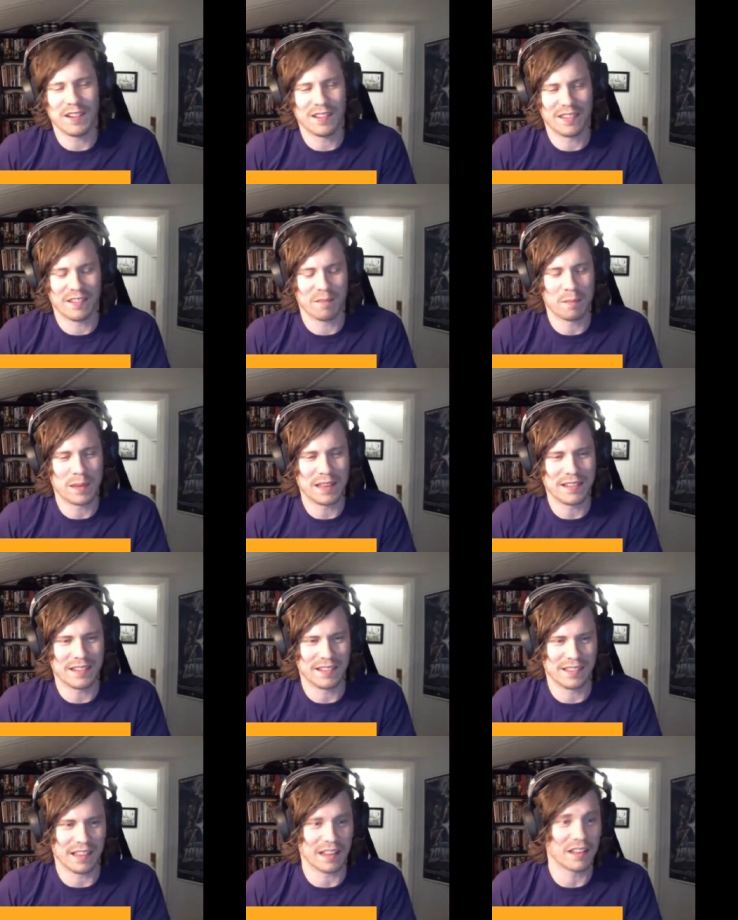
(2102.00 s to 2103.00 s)
of
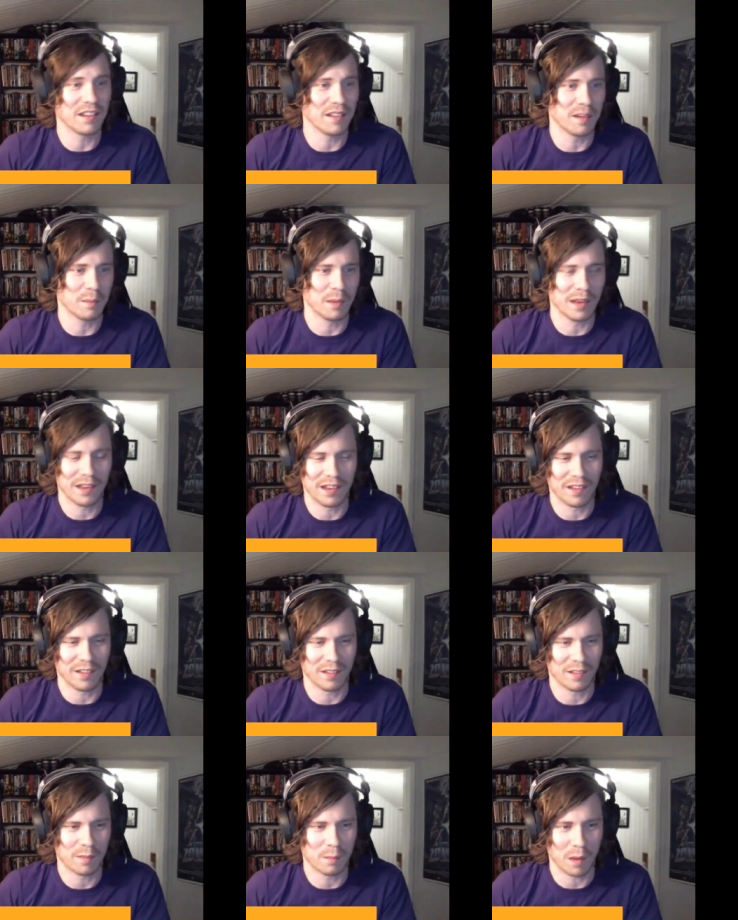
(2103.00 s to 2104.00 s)
pieces that could have been
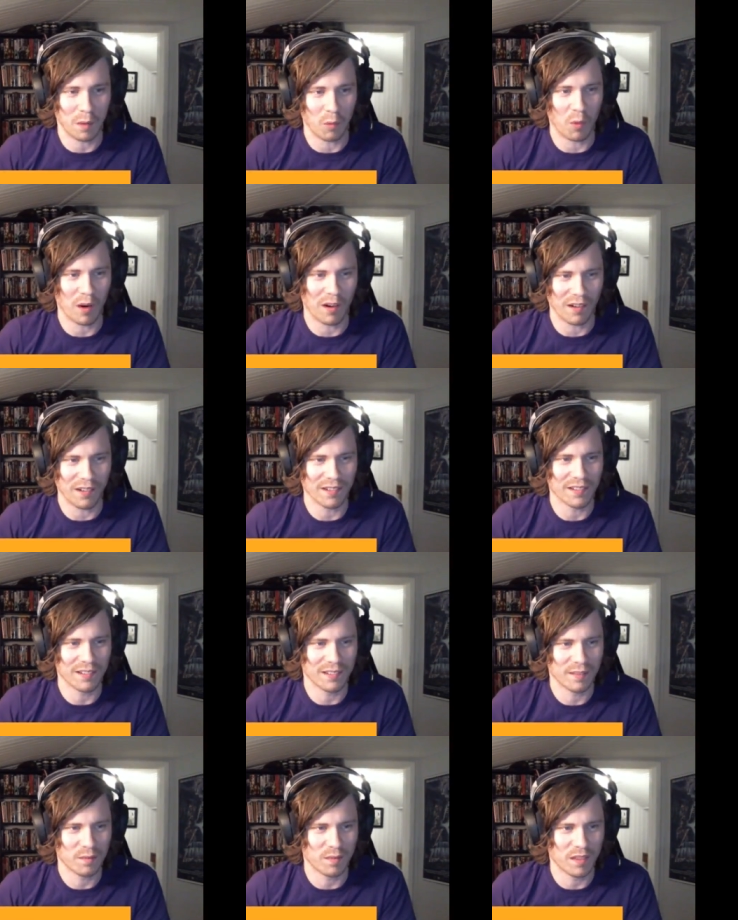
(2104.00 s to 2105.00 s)
used but weren't. In,